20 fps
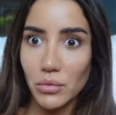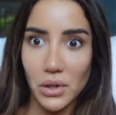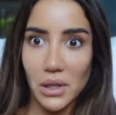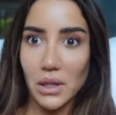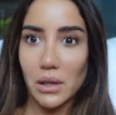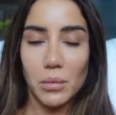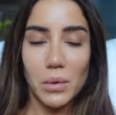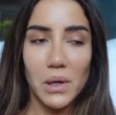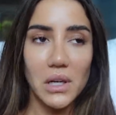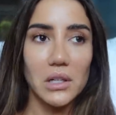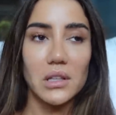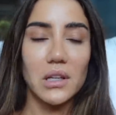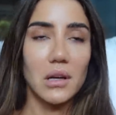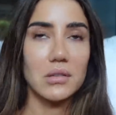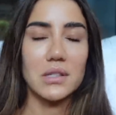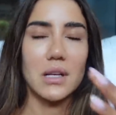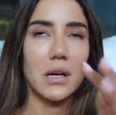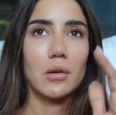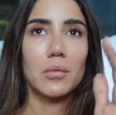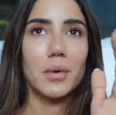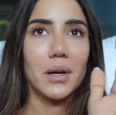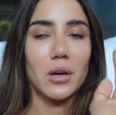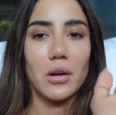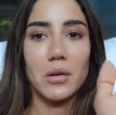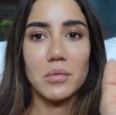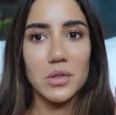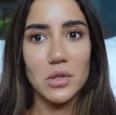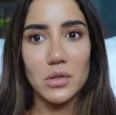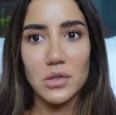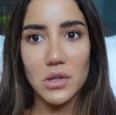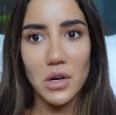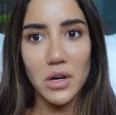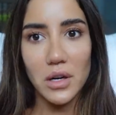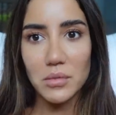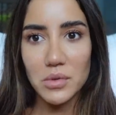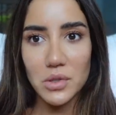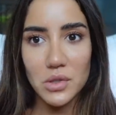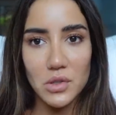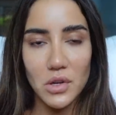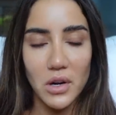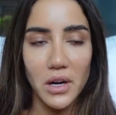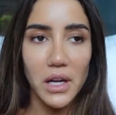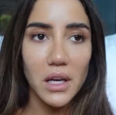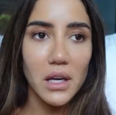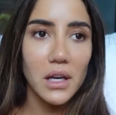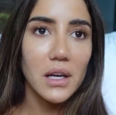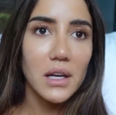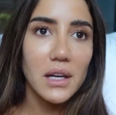really weird, I was like, oh my God, I'm so sorry, I'm so sorry.